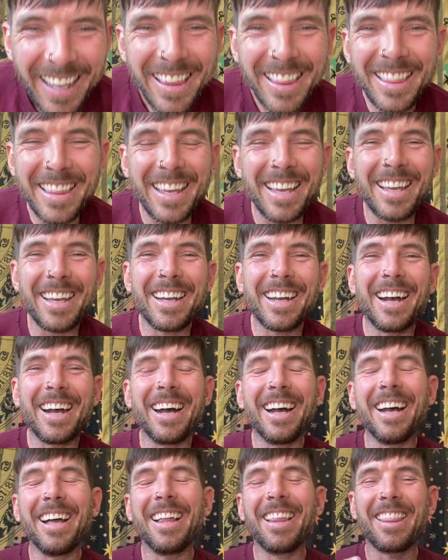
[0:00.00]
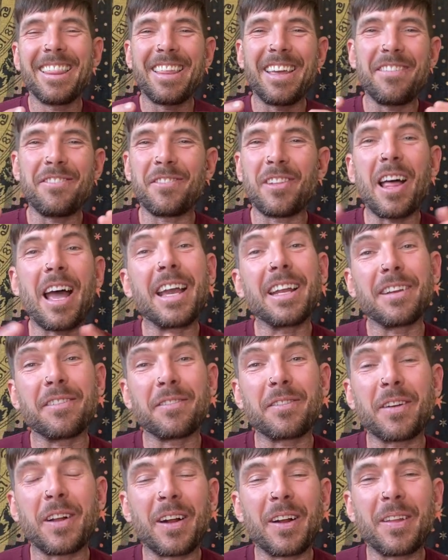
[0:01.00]
they fly
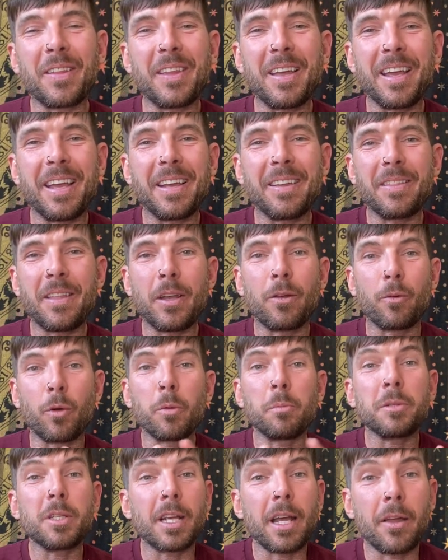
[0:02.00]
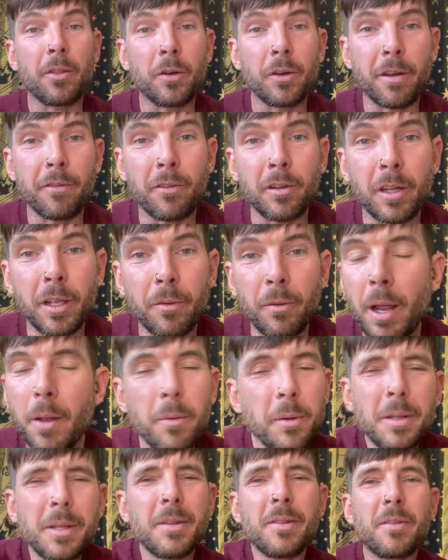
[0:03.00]
different, or they group together differently, right?
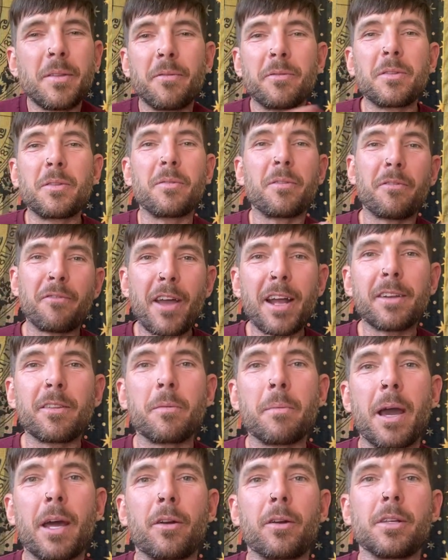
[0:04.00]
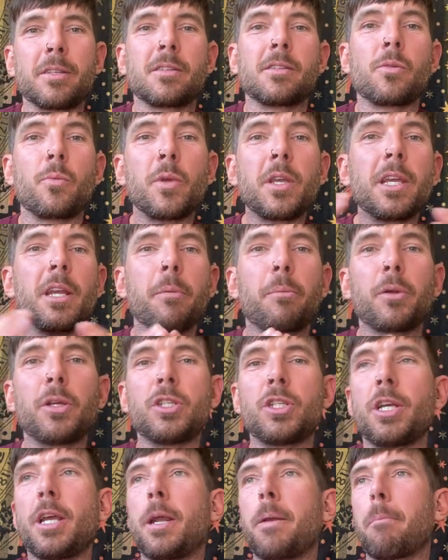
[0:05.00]
The fact of the matter is that we can
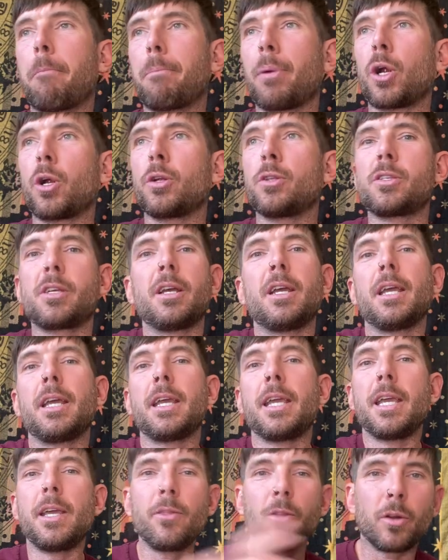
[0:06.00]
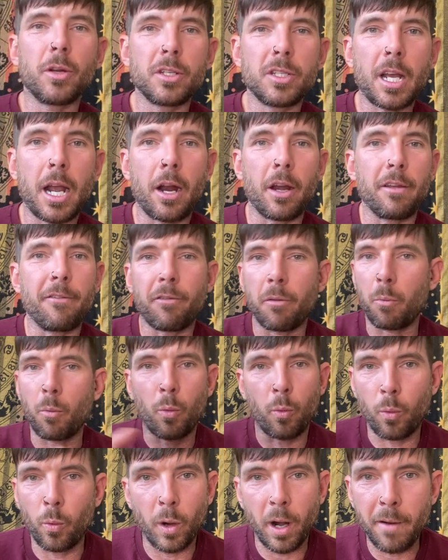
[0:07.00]
appreciate birds in their entirety
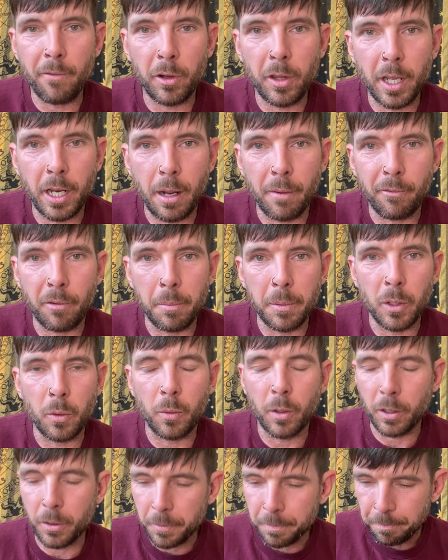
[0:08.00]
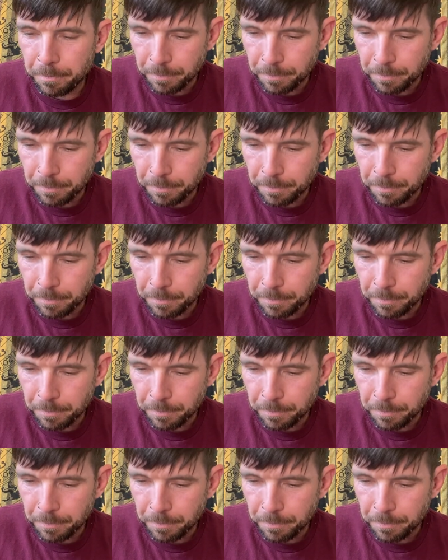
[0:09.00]
from wherever they come from in the world.